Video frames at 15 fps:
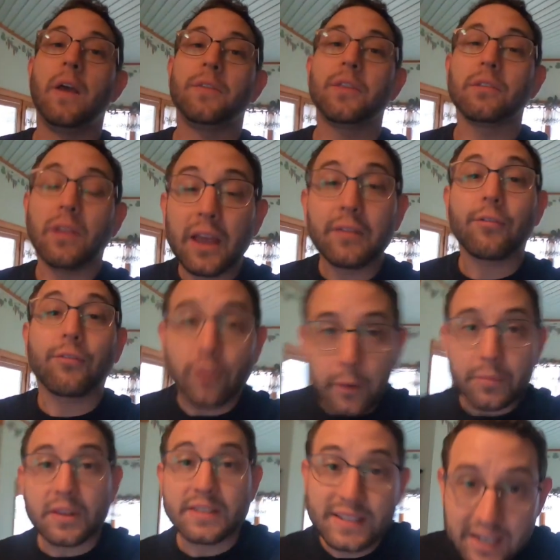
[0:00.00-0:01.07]
The light
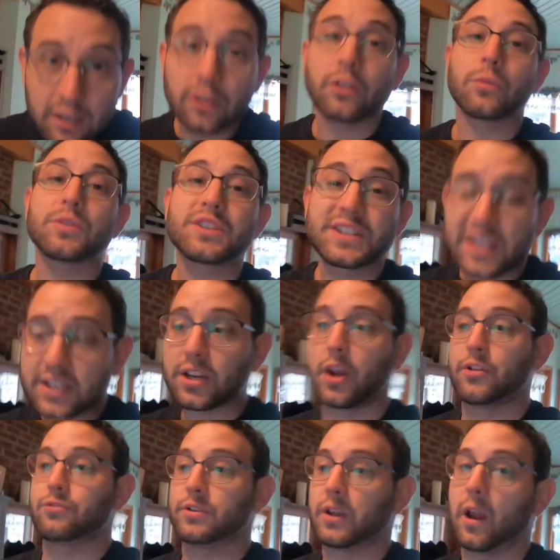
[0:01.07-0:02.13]
from the dealer was
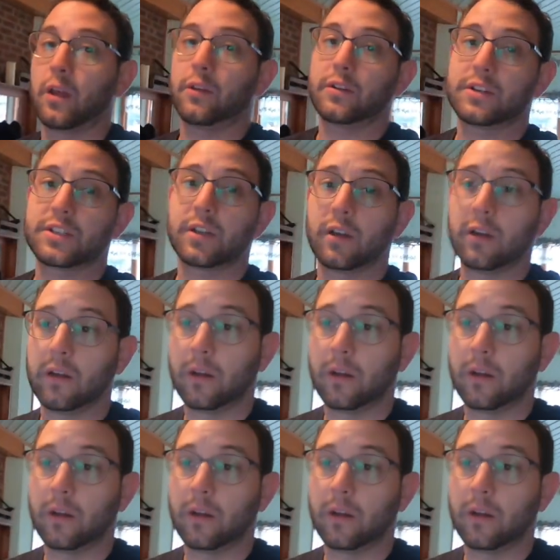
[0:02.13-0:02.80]
$600.